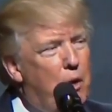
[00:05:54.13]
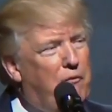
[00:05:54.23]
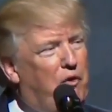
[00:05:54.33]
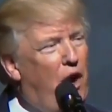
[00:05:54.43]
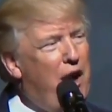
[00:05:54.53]

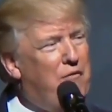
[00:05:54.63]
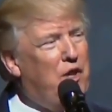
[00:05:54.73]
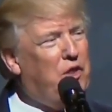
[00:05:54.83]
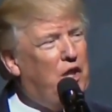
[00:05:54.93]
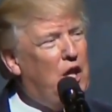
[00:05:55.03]
but for
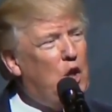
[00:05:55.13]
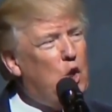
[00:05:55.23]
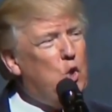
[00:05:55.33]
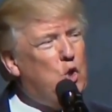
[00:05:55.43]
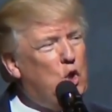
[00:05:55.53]
everything
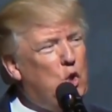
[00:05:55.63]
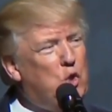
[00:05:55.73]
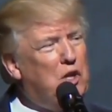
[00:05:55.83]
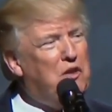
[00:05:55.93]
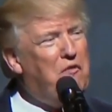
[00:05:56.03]
you
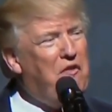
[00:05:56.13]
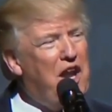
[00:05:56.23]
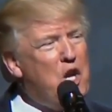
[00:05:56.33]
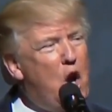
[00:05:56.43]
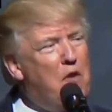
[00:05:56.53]
do to
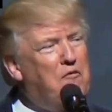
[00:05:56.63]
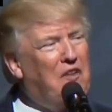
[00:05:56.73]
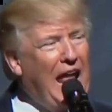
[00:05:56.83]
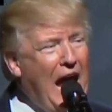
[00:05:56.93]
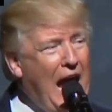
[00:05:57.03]
defend our
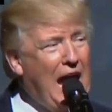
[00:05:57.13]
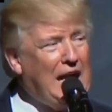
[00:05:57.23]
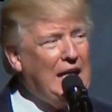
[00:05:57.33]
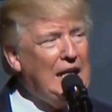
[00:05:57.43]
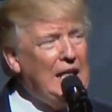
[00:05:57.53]

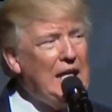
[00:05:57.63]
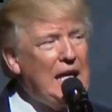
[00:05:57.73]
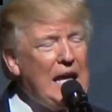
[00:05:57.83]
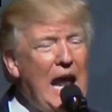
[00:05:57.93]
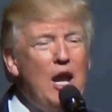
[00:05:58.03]
flag
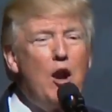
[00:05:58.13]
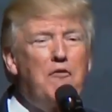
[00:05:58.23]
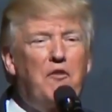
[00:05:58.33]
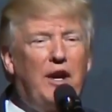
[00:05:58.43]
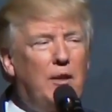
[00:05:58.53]
and
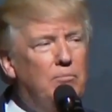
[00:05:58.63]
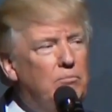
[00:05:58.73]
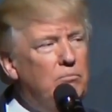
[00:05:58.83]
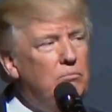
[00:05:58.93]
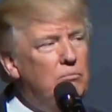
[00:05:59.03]
our freedom.